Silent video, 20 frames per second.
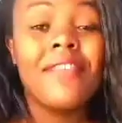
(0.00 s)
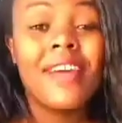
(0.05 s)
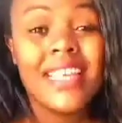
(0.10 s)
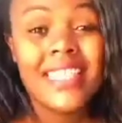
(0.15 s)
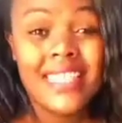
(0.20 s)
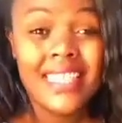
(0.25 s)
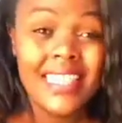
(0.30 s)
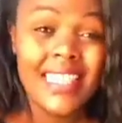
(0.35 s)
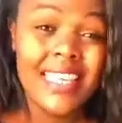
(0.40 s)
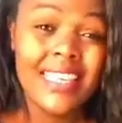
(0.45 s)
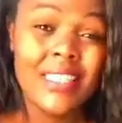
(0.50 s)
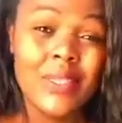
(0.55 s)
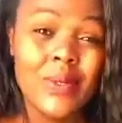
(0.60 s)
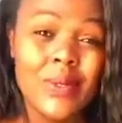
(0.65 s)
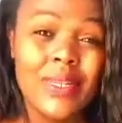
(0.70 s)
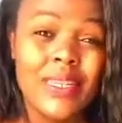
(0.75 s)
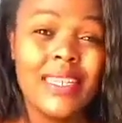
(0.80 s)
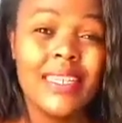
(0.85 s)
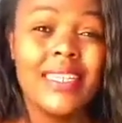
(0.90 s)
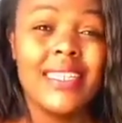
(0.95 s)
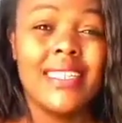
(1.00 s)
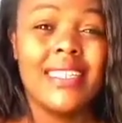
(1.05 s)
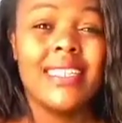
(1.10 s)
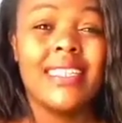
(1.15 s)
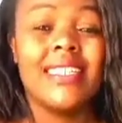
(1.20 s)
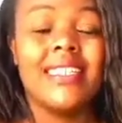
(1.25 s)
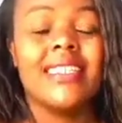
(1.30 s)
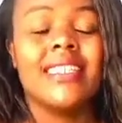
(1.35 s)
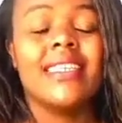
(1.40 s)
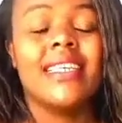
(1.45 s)
first lesson
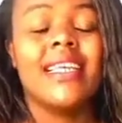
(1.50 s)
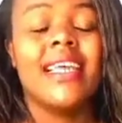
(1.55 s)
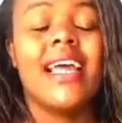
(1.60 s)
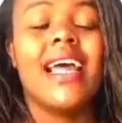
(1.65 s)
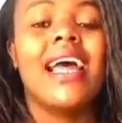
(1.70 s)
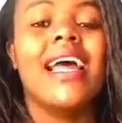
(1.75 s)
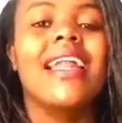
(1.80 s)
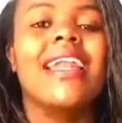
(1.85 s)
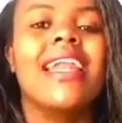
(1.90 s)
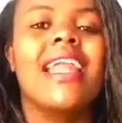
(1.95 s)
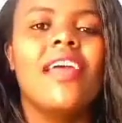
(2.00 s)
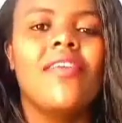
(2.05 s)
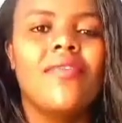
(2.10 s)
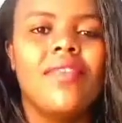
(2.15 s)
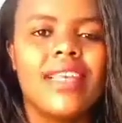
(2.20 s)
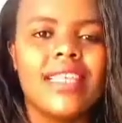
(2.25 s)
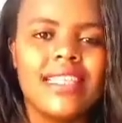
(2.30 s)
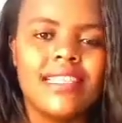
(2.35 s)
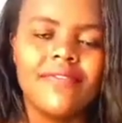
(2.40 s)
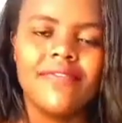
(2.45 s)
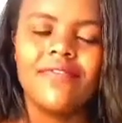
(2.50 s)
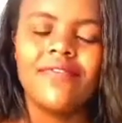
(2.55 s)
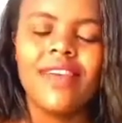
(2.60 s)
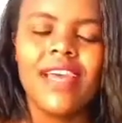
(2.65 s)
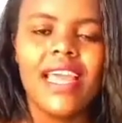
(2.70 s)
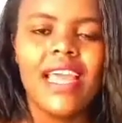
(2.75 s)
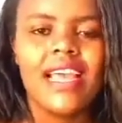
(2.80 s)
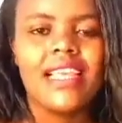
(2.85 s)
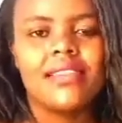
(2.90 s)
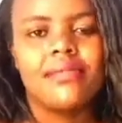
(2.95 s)
is
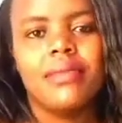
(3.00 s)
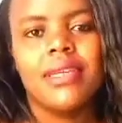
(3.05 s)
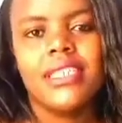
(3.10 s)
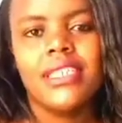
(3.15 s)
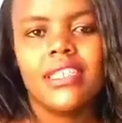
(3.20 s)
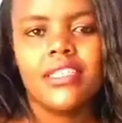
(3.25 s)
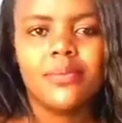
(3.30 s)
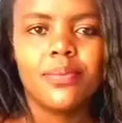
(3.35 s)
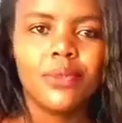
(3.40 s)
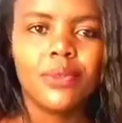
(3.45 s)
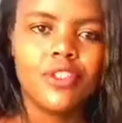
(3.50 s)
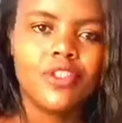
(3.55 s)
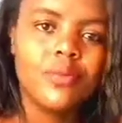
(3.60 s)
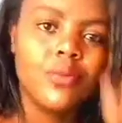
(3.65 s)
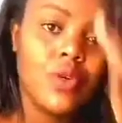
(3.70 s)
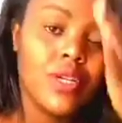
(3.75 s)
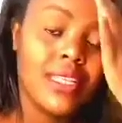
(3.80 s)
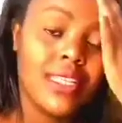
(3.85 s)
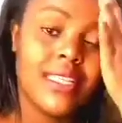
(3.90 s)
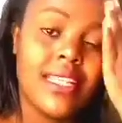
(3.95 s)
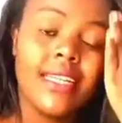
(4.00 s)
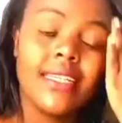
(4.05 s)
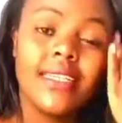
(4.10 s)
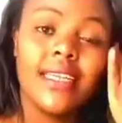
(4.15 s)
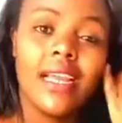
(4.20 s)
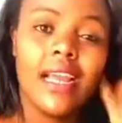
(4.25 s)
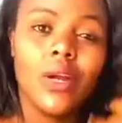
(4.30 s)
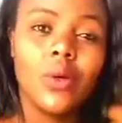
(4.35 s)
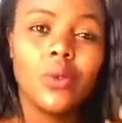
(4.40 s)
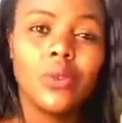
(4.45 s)
diversify as much as possible
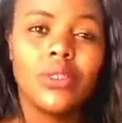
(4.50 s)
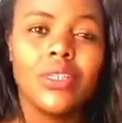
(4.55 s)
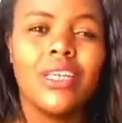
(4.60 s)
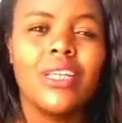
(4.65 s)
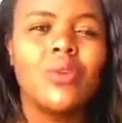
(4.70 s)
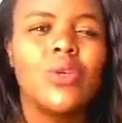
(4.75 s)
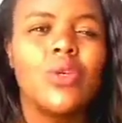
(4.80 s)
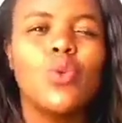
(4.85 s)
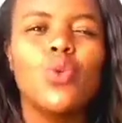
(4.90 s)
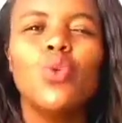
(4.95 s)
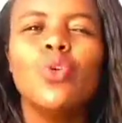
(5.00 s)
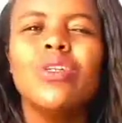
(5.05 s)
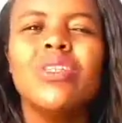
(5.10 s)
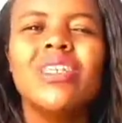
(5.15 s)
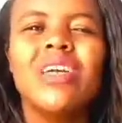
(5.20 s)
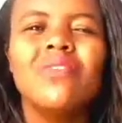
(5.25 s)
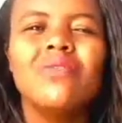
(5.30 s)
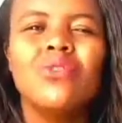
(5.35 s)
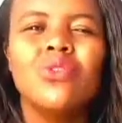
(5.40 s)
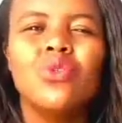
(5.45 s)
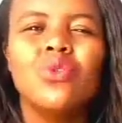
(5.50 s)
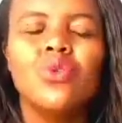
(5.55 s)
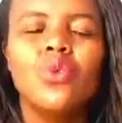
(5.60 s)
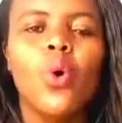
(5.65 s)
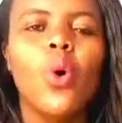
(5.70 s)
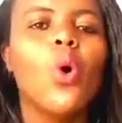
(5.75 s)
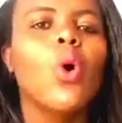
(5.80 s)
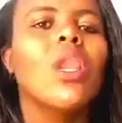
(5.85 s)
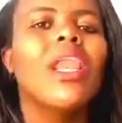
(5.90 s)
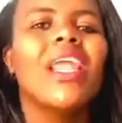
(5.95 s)
starting out. You don't have to
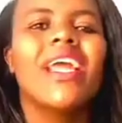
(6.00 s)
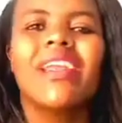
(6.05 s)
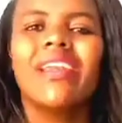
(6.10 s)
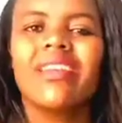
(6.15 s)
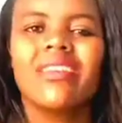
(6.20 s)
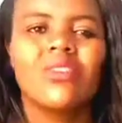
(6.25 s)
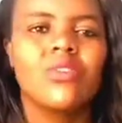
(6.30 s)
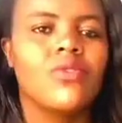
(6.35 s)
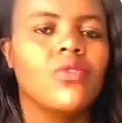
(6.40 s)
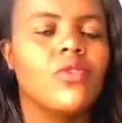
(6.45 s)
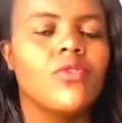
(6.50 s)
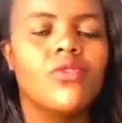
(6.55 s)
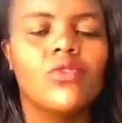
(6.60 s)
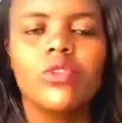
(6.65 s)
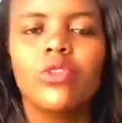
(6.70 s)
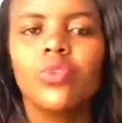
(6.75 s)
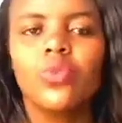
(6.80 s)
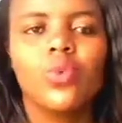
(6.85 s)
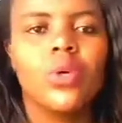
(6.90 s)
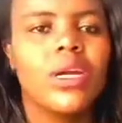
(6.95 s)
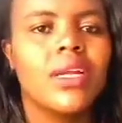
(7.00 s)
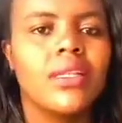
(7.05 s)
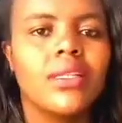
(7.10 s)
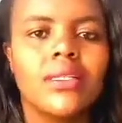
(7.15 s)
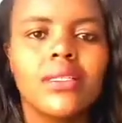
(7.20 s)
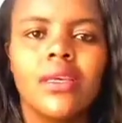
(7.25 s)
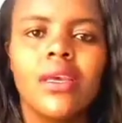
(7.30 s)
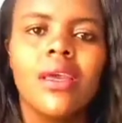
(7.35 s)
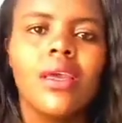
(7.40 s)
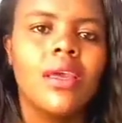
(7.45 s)
do all areas of law. Of course, you
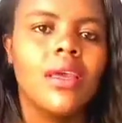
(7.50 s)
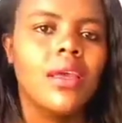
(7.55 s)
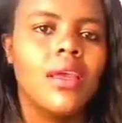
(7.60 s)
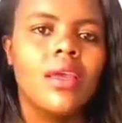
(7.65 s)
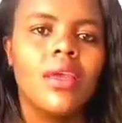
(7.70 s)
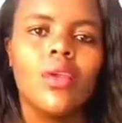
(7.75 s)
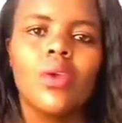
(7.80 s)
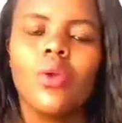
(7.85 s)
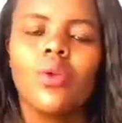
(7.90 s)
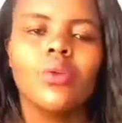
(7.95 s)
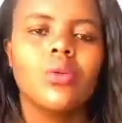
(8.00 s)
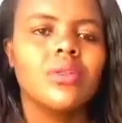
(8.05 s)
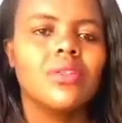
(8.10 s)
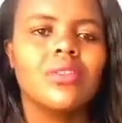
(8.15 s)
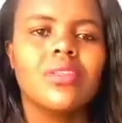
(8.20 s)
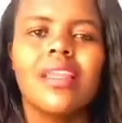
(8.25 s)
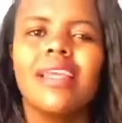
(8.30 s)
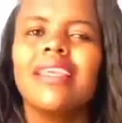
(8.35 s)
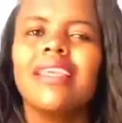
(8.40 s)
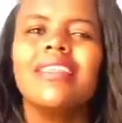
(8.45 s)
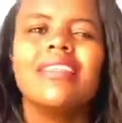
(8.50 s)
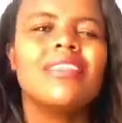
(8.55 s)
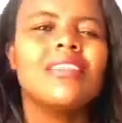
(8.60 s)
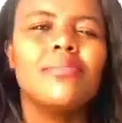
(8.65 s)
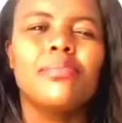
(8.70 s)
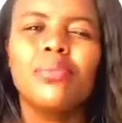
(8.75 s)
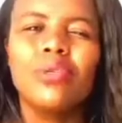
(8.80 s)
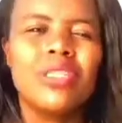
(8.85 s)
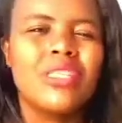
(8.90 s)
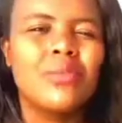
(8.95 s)
can't. You're not like, it's
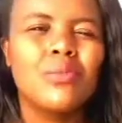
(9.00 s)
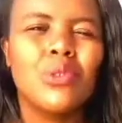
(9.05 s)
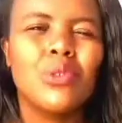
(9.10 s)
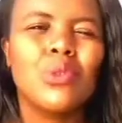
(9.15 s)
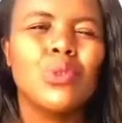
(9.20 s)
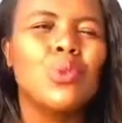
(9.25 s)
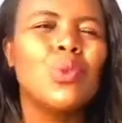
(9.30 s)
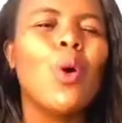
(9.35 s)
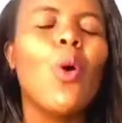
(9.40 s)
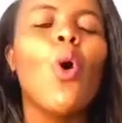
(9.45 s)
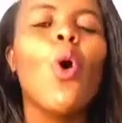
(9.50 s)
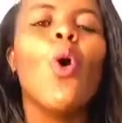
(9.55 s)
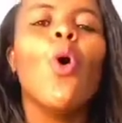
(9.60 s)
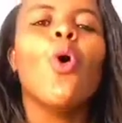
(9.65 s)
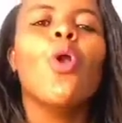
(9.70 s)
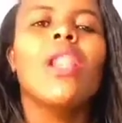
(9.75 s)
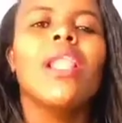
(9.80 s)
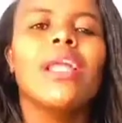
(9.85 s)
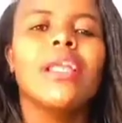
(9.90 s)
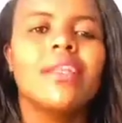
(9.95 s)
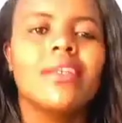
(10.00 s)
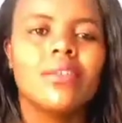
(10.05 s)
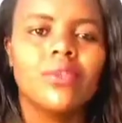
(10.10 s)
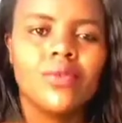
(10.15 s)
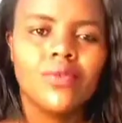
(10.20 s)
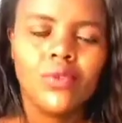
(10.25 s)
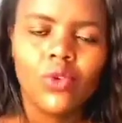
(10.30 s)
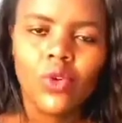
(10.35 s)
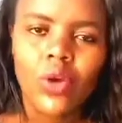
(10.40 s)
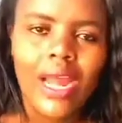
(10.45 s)
impossible to do all areas
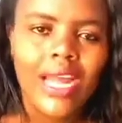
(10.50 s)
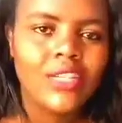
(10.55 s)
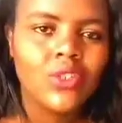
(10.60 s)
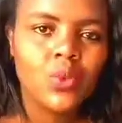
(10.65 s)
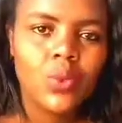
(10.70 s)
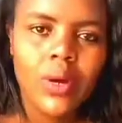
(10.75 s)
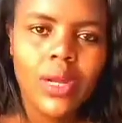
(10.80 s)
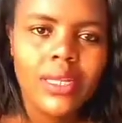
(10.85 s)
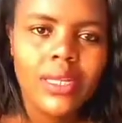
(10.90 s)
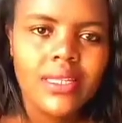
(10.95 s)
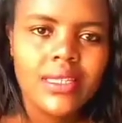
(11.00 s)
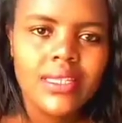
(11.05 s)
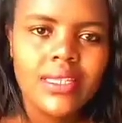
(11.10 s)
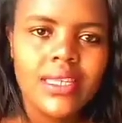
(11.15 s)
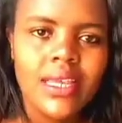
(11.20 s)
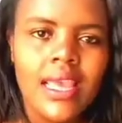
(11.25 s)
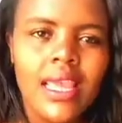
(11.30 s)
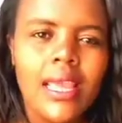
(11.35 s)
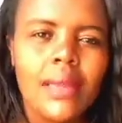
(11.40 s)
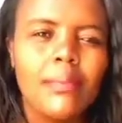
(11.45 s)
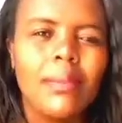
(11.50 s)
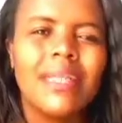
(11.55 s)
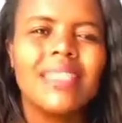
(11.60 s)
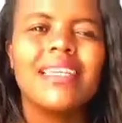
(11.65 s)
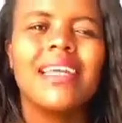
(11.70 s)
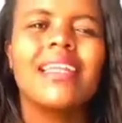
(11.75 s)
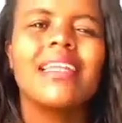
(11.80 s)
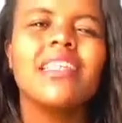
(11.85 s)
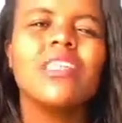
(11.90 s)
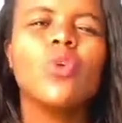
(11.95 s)
of law at once,
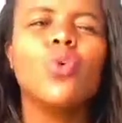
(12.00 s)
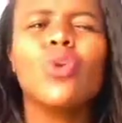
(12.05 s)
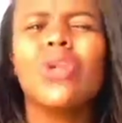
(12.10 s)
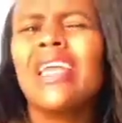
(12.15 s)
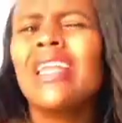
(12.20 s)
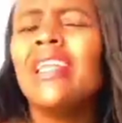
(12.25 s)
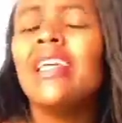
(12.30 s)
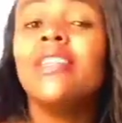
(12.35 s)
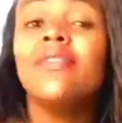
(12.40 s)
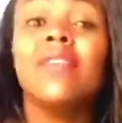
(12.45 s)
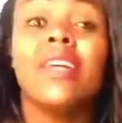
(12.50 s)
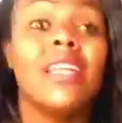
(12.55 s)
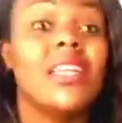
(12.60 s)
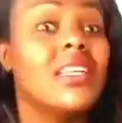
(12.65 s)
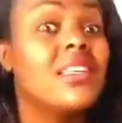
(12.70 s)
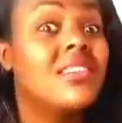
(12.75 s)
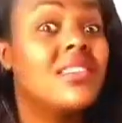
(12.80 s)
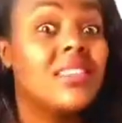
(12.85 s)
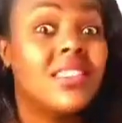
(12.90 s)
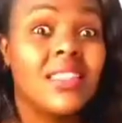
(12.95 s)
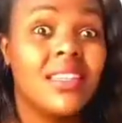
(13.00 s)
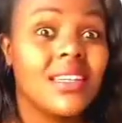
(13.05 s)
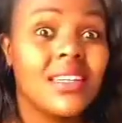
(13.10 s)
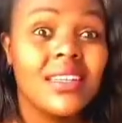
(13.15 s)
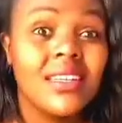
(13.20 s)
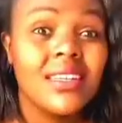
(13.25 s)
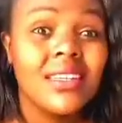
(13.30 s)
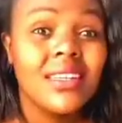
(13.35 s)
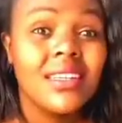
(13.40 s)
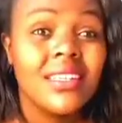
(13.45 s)
but at least, or identify at least
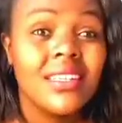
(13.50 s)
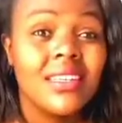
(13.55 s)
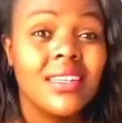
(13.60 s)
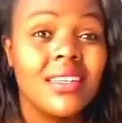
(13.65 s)
three,